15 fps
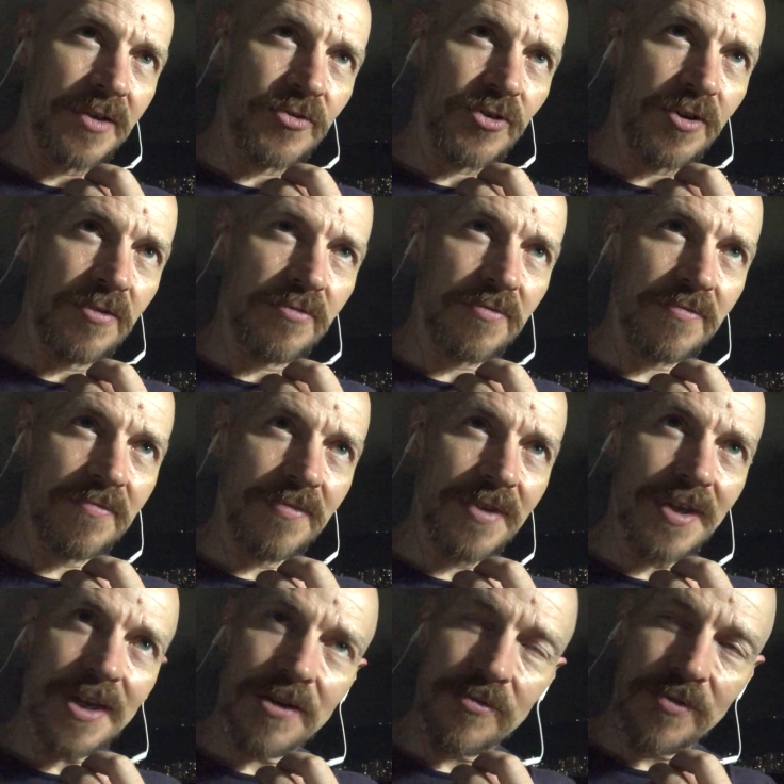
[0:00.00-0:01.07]
truth,
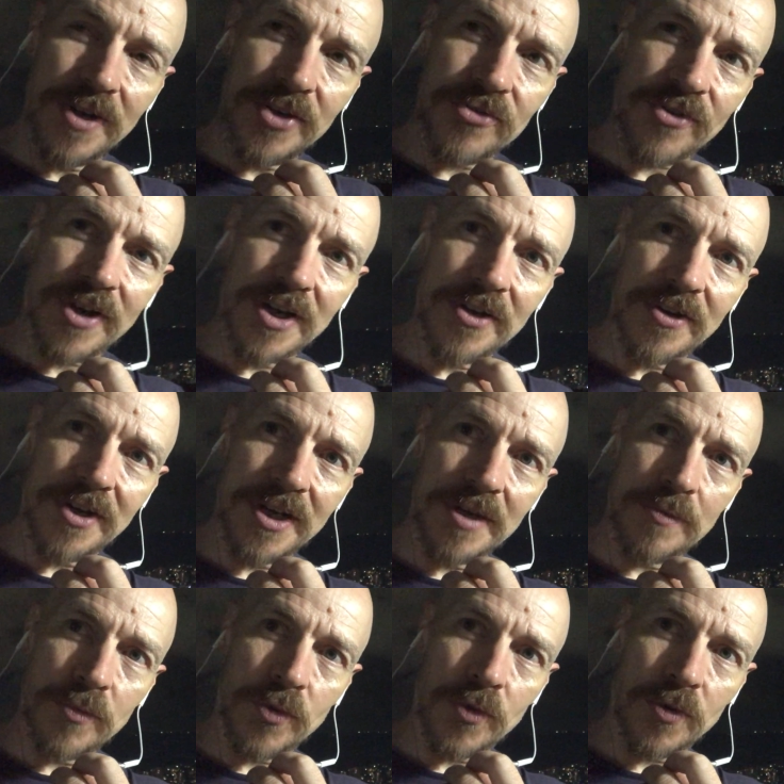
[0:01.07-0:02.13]
if we try and look at it
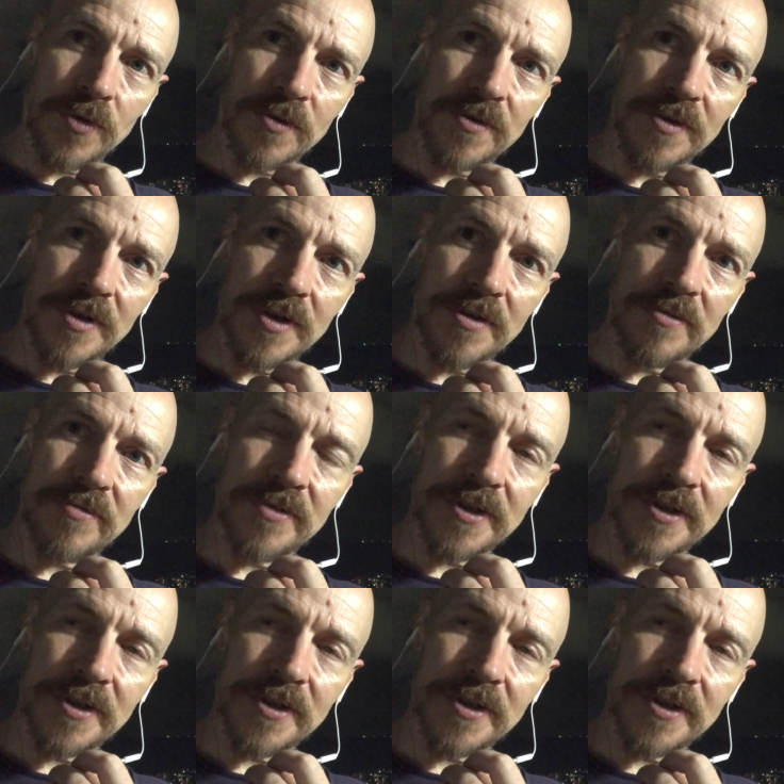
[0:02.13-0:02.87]
more of